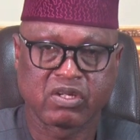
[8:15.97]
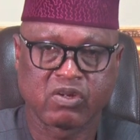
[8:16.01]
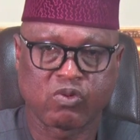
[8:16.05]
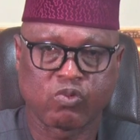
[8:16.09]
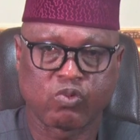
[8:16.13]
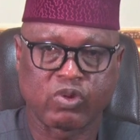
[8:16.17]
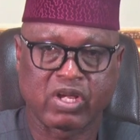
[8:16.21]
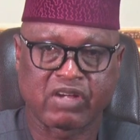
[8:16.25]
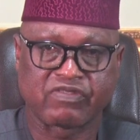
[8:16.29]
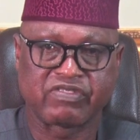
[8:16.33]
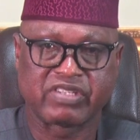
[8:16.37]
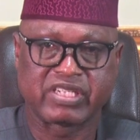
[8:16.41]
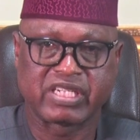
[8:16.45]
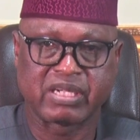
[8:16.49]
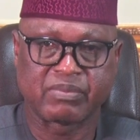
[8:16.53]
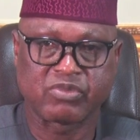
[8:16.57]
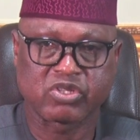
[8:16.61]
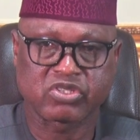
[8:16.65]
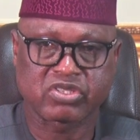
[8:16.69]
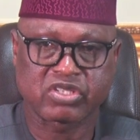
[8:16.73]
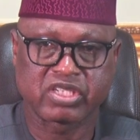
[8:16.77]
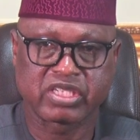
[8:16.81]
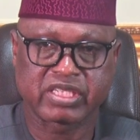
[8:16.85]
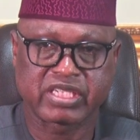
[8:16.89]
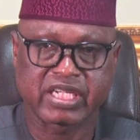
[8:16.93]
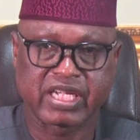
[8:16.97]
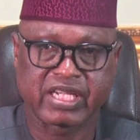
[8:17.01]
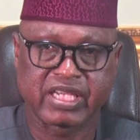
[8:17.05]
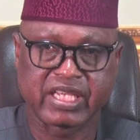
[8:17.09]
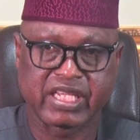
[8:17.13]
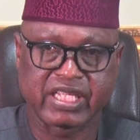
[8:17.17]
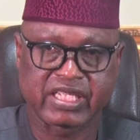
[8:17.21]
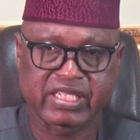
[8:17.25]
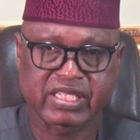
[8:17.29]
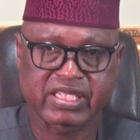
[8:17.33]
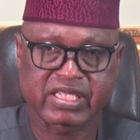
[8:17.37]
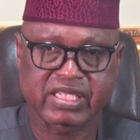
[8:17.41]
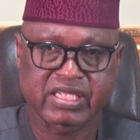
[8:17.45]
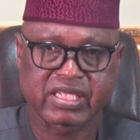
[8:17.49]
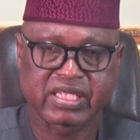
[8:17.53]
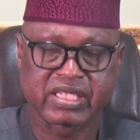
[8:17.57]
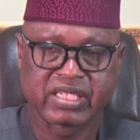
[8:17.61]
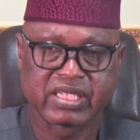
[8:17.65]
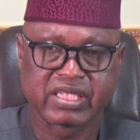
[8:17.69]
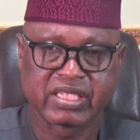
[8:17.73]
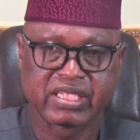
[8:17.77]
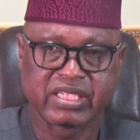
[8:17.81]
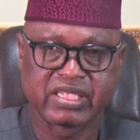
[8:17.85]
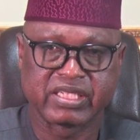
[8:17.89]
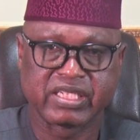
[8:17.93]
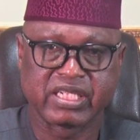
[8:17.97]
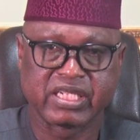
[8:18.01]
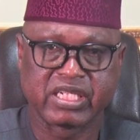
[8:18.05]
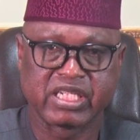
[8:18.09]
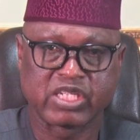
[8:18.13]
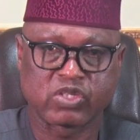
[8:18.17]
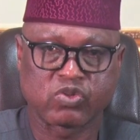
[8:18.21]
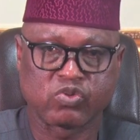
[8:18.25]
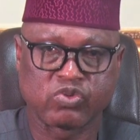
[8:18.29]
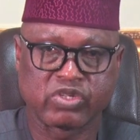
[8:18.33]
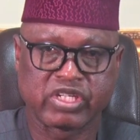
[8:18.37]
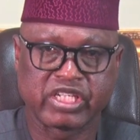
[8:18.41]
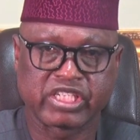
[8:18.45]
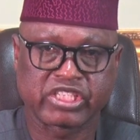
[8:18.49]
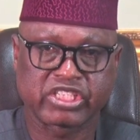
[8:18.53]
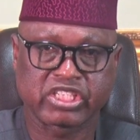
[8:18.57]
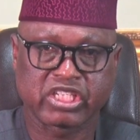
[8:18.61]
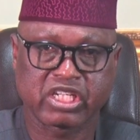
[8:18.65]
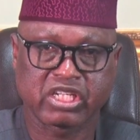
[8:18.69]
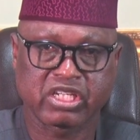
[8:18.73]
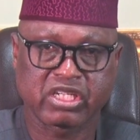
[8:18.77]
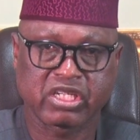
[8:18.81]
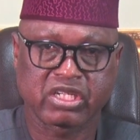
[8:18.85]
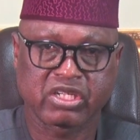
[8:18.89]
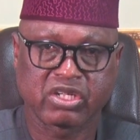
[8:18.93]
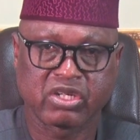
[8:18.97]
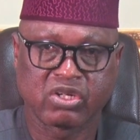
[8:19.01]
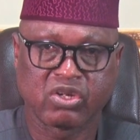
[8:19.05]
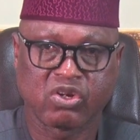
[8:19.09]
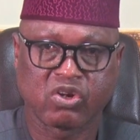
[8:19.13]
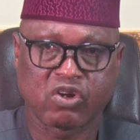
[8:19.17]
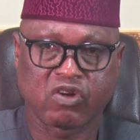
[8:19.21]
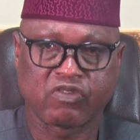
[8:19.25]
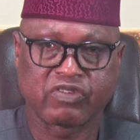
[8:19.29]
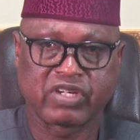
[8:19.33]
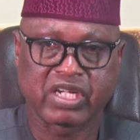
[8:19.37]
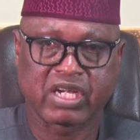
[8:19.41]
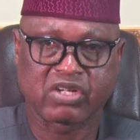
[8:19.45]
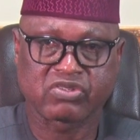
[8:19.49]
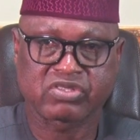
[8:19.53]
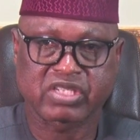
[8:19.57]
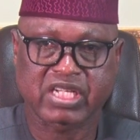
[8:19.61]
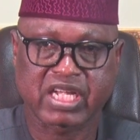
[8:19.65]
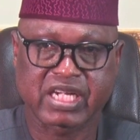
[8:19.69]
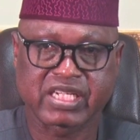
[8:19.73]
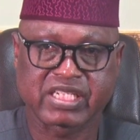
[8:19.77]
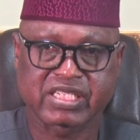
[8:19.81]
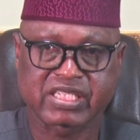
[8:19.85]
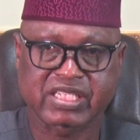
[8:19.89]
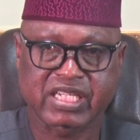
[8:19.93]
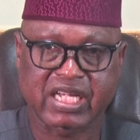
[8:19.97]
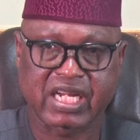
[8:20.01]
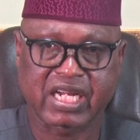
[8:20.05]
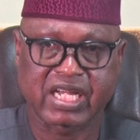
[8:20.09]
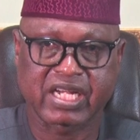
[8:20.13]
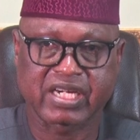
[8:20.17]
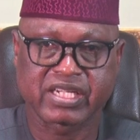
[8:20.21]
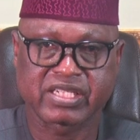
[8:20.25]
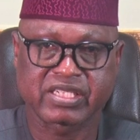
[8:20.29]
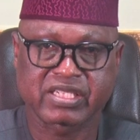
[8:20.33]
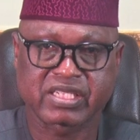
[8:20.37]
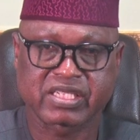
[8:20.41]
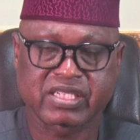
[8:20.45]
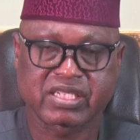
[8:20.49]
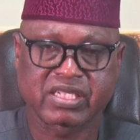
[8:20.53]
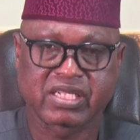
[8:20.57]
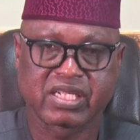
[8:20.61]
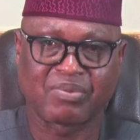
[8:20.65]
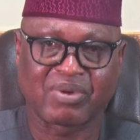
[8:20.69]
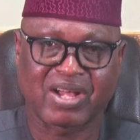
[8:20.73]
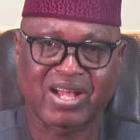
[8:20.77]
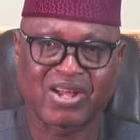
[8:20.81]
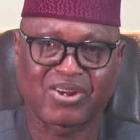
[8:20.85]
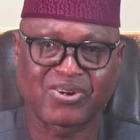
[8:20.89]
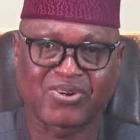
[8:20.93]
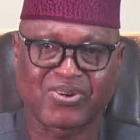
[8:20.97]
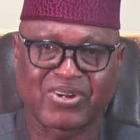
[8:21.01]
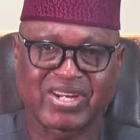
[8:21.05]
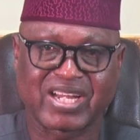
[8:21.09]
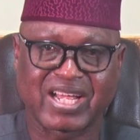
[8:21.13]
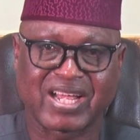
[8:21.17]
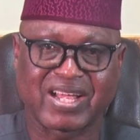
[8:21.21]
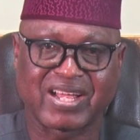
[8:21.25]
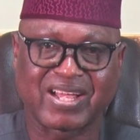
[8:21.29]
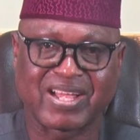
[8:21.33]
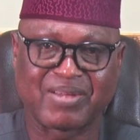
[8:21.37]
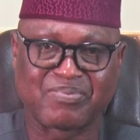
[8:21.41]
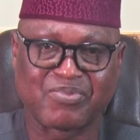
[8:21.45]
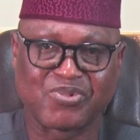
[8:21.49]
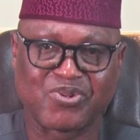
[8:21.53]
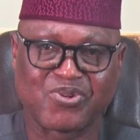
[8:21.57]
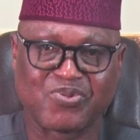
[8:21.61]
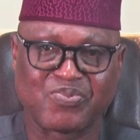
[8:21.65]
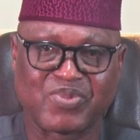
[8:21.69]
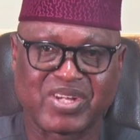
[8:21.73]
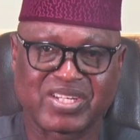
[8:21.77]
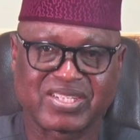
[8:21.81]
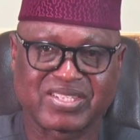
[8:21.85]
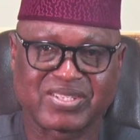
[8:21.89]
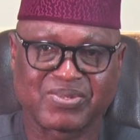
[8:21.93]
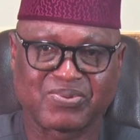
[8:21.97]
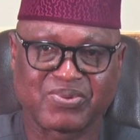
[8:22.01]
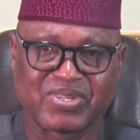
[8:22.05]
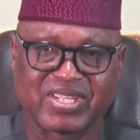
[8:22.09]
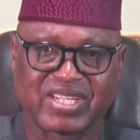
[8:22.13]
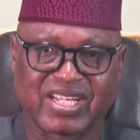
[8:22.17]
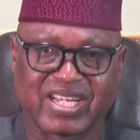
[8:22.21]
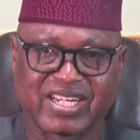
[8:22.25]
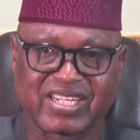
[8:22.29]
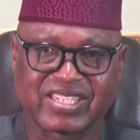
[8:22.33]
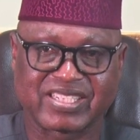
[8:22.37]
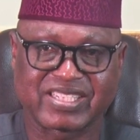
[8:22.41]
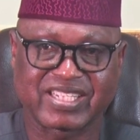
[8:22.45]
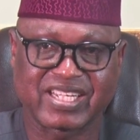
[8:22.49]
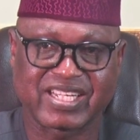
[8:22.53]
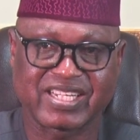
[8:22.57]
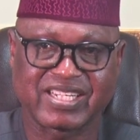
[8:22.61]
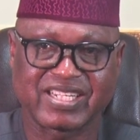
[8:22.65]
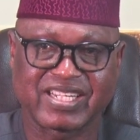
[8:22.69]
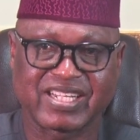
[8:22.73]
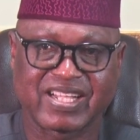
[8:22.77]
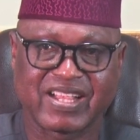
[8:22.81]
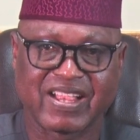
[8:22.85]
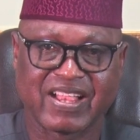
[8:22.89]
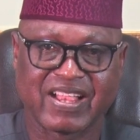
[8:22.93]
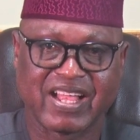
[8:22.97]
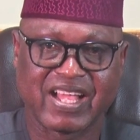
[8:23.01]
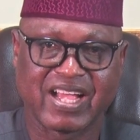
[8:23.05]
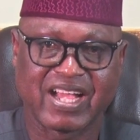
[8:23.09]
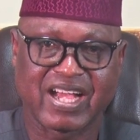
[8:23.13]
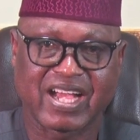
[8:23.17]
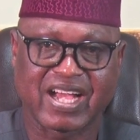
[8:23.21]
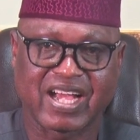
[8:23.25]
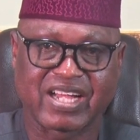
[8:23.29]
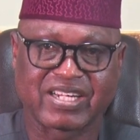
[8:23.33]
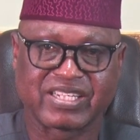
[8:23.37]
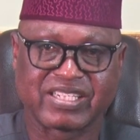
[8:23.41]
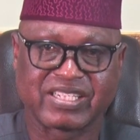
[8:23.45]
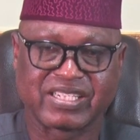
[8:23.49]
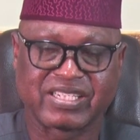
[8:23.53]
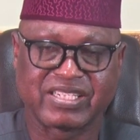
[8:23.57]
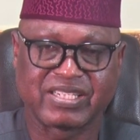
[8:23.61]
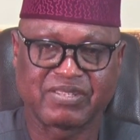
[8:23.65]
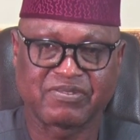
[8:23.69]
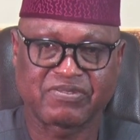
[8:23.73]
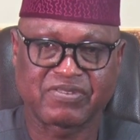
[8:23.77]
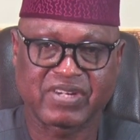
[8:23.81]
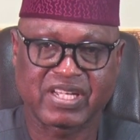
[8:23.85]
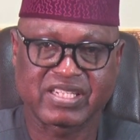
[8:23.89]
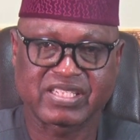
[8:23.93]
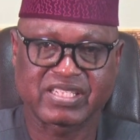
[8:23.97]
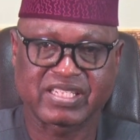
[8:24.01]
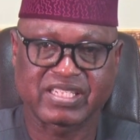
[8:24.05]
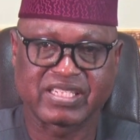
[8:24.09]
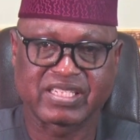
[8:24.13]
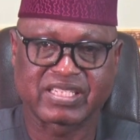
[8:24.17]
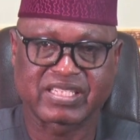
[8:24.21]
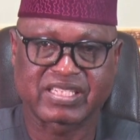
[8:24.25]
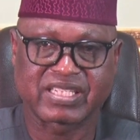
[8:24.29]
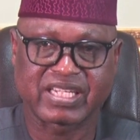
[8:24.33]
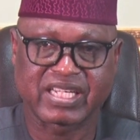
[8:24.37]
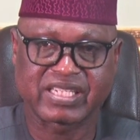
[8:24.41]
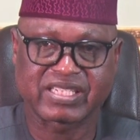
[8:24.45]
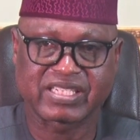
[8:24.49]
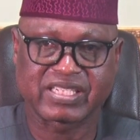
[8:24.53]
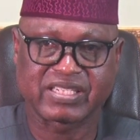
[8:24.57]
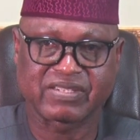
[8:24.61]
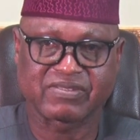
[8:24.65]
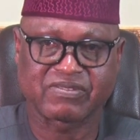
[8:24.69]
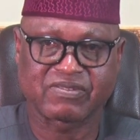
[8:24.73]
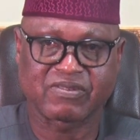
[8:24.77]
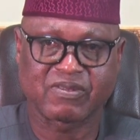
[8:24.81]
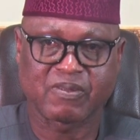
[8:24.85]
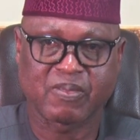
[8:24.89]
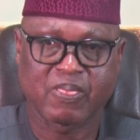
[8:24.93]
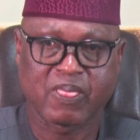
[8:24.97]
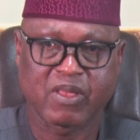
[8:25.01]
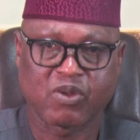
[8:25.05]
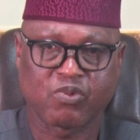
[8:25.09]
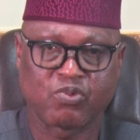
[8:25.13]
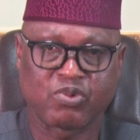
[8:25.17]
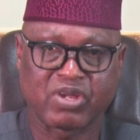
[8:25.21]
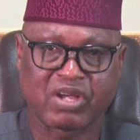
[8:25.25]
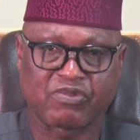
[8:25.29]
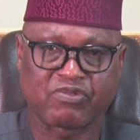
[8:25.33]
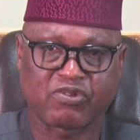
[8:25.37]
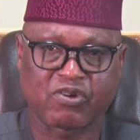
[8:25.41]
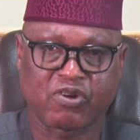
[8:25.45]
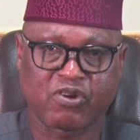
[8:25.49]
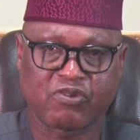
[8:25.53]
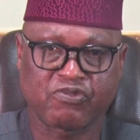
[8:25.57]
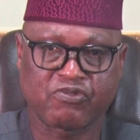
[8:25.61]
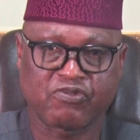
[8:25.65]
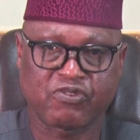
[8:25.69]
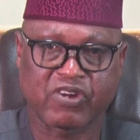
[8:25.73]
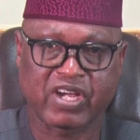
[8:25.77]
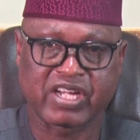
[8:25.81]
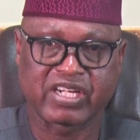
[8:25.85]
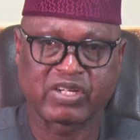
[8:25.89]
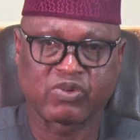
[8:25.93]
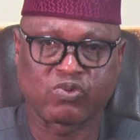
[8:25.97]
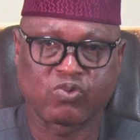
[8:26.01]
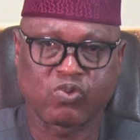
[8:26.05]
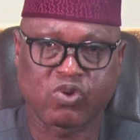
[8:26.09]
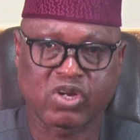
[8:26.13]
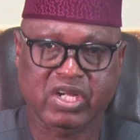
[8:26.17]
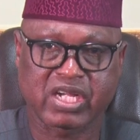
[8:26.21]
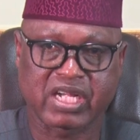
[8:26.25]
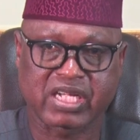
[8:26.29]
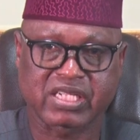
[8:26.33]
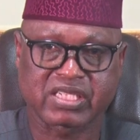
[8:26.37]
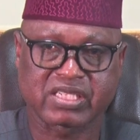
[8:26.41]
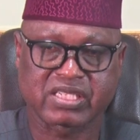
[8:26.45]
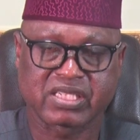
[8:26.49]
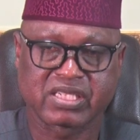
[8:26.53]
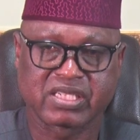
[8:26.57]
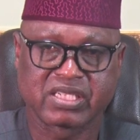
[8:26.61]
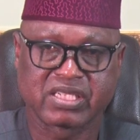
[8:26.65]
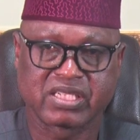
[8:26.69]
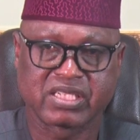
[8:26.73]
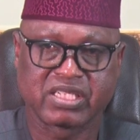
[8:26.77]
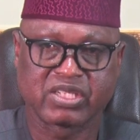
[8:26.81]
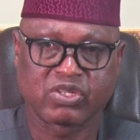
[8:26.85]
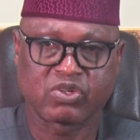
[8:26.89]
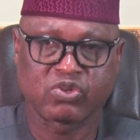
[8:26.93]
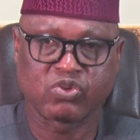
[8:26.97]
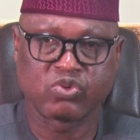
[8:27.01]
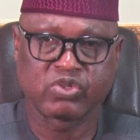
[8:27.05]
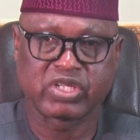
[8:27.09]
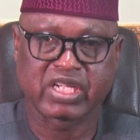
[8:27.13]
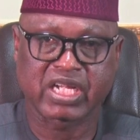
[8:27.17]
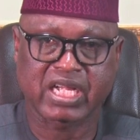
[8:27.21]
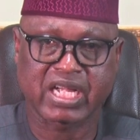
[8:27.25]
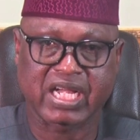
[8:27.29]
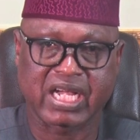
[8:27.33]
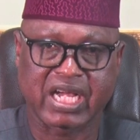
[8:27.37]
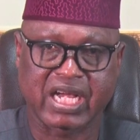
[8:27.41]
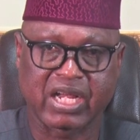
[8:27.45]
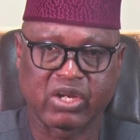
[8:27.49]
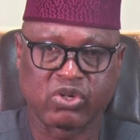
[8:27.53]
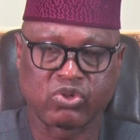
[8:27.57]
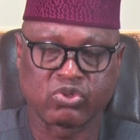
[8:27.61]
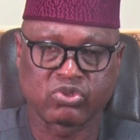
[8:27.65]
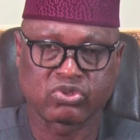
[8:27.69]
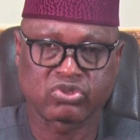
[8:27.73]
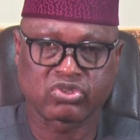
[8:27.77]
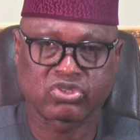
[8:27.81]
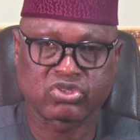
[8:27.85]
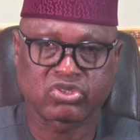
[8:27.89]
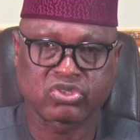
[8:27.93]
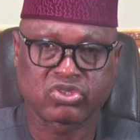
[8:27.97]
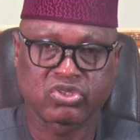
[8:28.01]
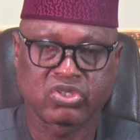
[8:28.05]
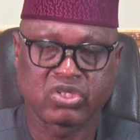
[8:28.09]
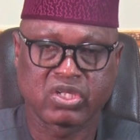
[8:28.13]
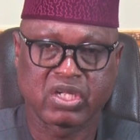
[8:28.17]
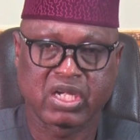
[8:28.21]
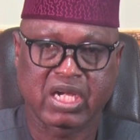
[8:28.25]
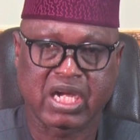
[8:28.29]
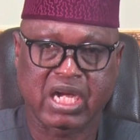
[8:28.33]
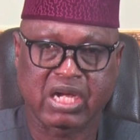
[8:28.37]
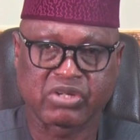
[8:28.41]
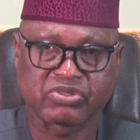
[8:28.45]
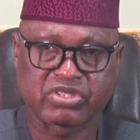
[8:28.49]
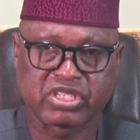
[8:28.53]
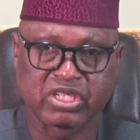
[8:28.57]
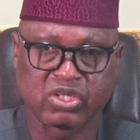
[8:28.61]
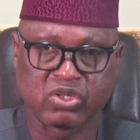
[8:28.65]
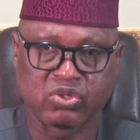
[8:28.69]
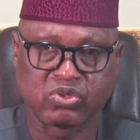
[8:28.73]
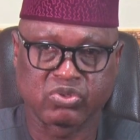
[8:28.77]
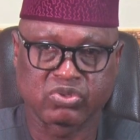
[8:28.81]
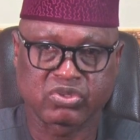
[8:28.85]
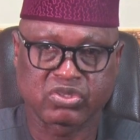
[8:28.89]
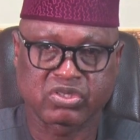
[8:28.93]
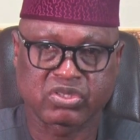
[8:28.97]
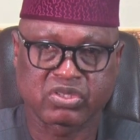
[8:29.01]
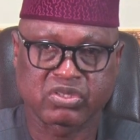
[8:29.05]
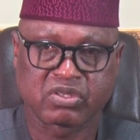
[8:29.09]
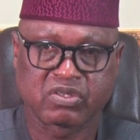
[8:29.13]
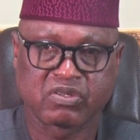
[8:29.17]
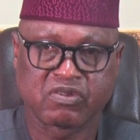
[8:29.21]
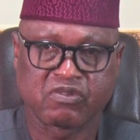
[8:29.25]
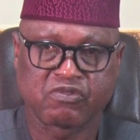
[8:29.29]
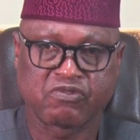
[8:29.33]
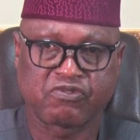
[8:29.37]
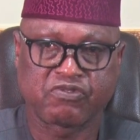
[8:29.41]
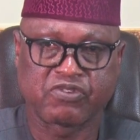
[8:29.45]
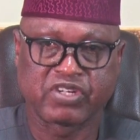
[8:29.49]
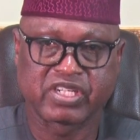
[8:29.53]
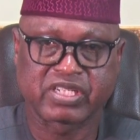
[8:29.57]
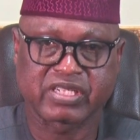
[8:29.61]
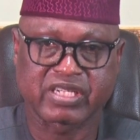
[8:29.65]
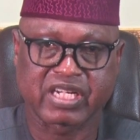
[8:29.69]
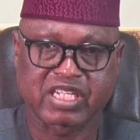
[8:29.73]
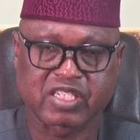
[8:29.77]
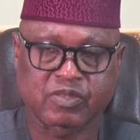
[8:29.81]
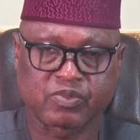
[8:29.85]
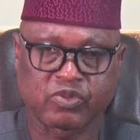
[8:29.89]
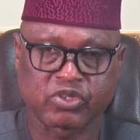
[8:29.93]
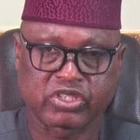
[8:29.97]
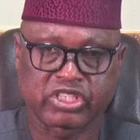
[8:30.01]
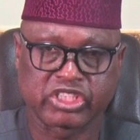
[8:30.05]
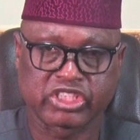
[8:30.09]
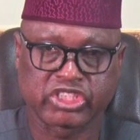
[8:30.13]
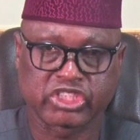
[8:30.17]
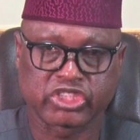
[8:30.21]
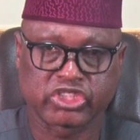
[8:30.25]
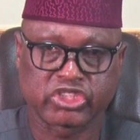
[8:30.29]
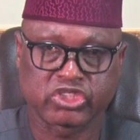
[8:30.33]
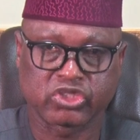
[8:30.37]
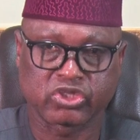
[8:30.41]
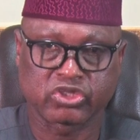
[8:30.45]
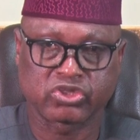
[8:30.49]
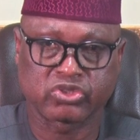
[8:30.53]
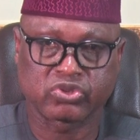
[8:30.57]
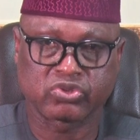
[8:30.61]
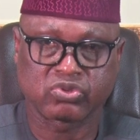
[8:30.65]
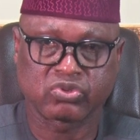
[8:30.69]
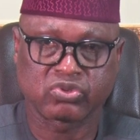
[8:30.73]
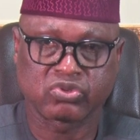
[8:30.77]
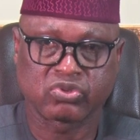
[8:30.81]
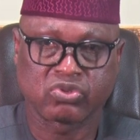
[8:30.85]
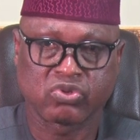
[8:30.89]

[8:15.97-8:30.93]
We have demonstrated this in the liquidation of the outstanding salaries and other emoluments we inherited and the different incentive we have offered the workers, including car loans, housing loans, free transportation shuttle,